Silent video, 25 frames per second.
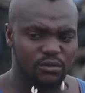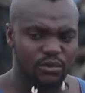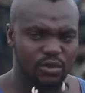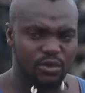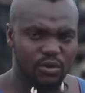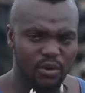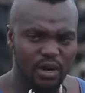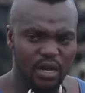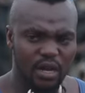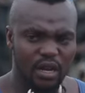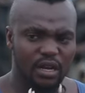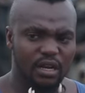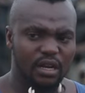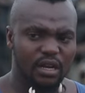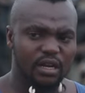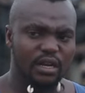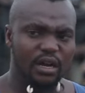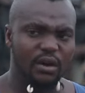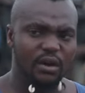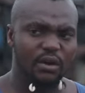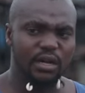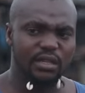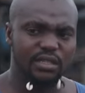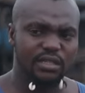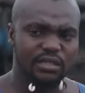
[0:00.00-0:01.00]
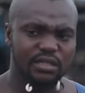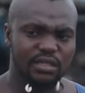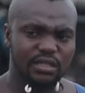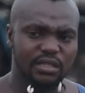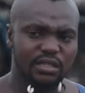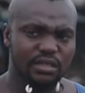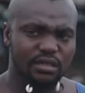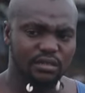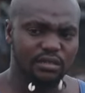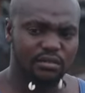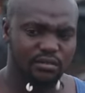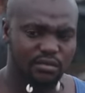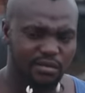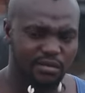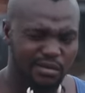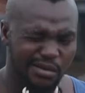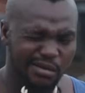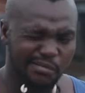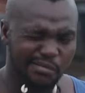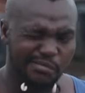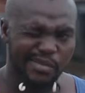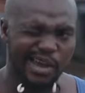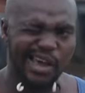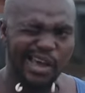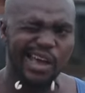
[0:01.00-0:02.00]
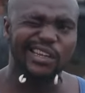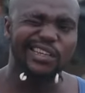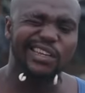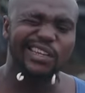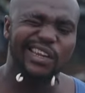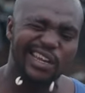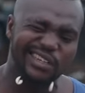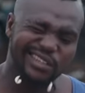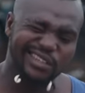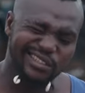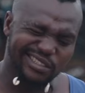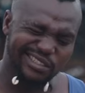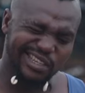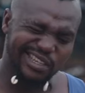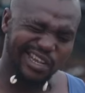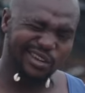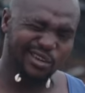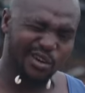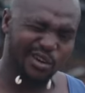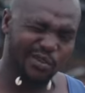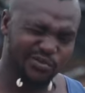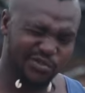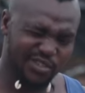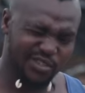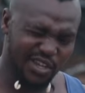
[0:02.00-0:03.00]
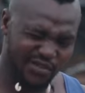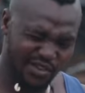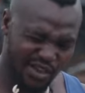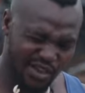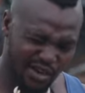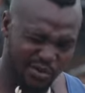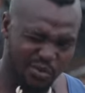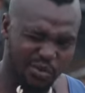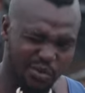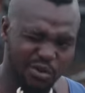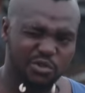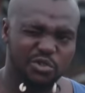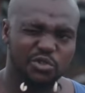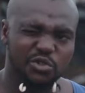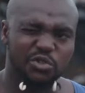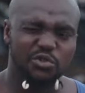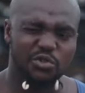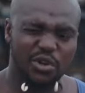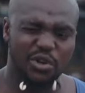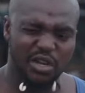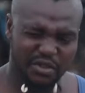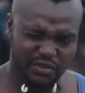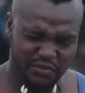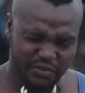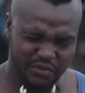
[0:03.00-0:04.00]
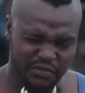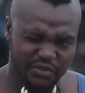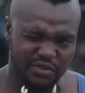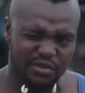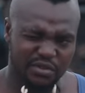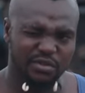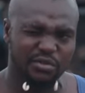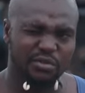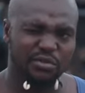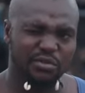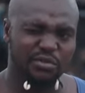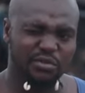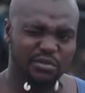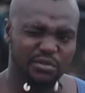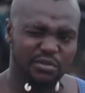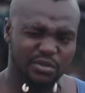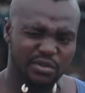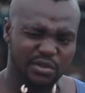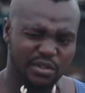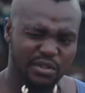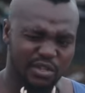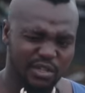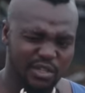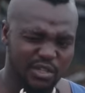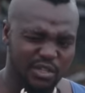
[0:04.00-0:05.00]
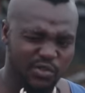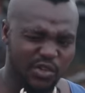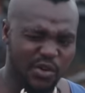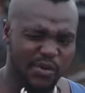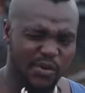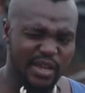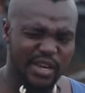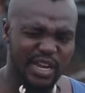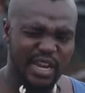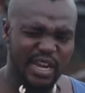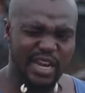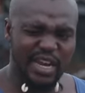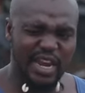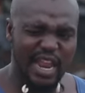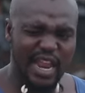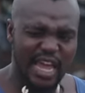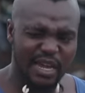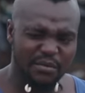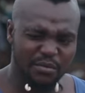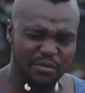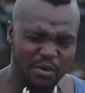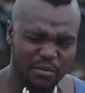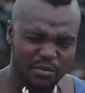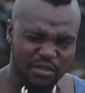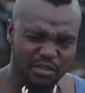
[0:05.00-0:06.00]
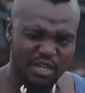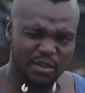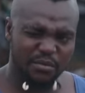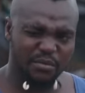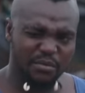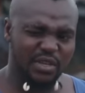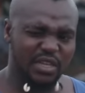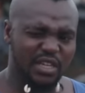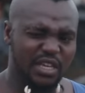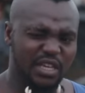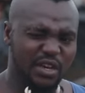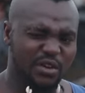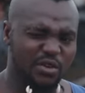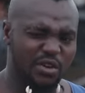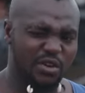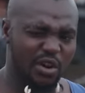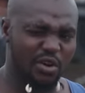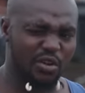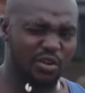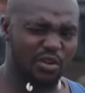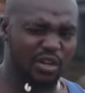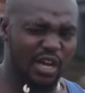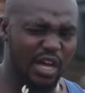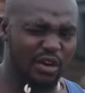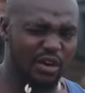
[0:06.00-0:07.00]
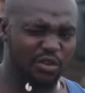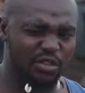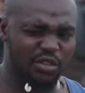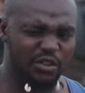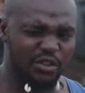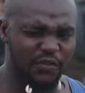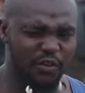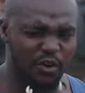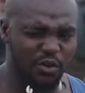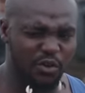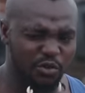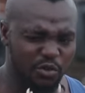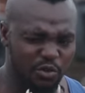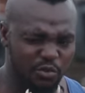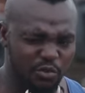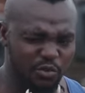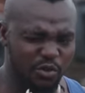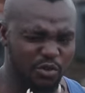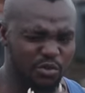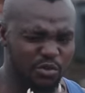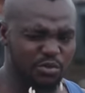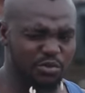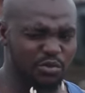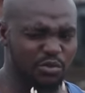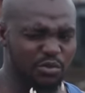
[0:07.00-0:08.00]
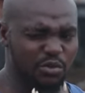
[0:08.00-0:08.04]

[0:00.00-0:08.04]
No, Wala, now that one thing. My idea like this, I they observe you, I they watch you, I they see you. Somebody they like me, nobody say you be gay. I know they for all those ones,